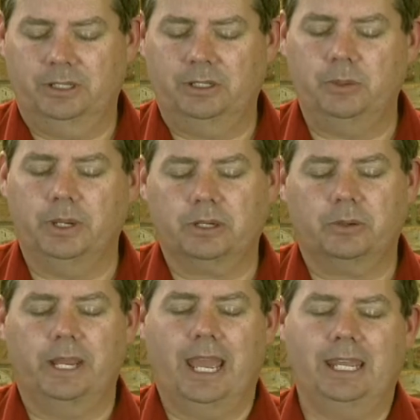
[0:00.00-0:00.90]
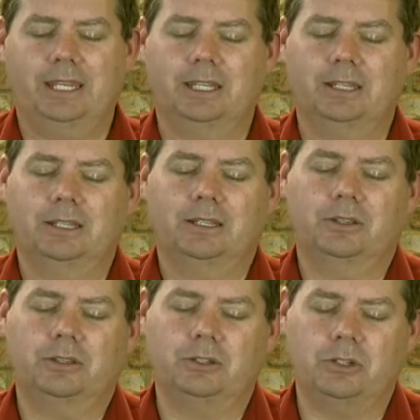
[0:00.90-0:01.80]
You are creating
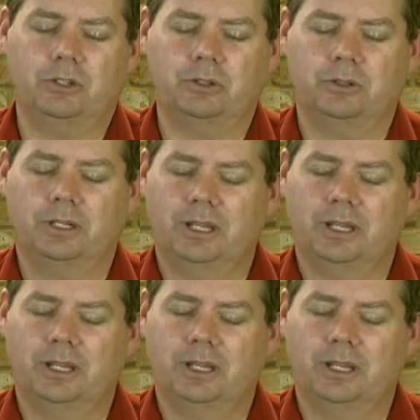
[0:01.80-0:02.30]
the new.